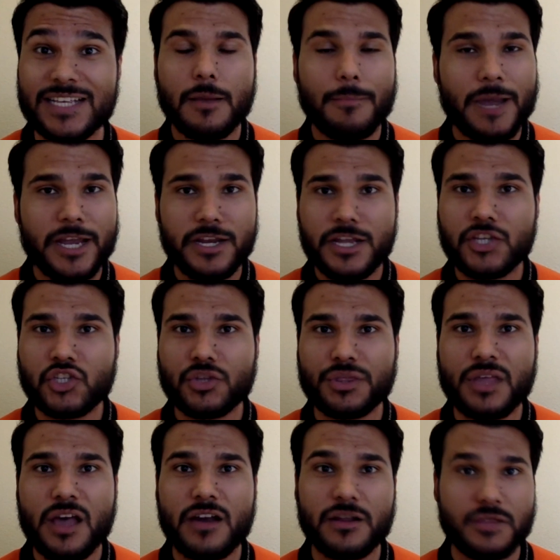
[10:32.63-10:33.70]
My initial
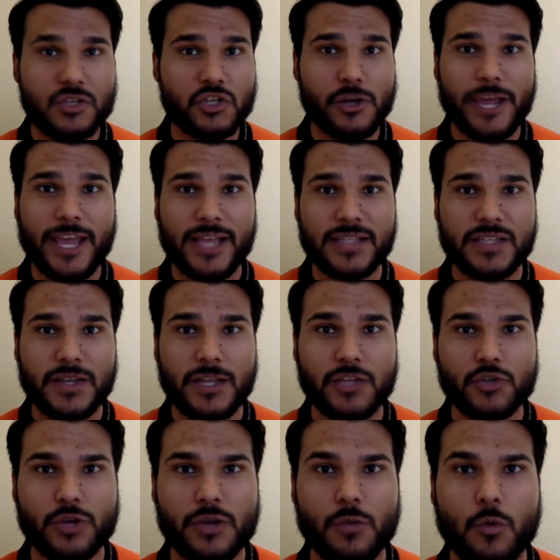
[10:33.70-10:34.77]
thought on the Johansson
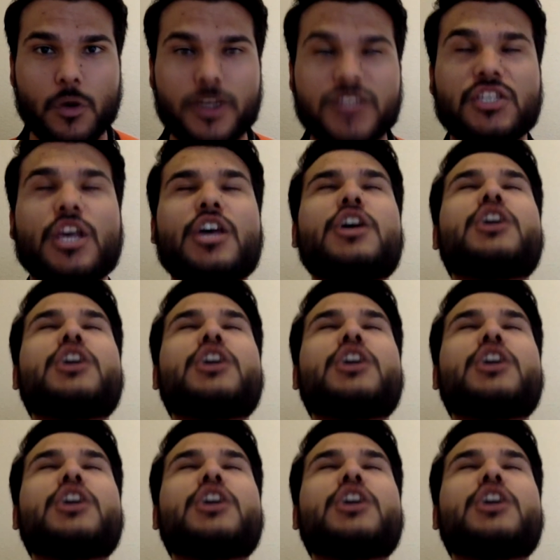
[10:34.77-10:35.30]
injury was,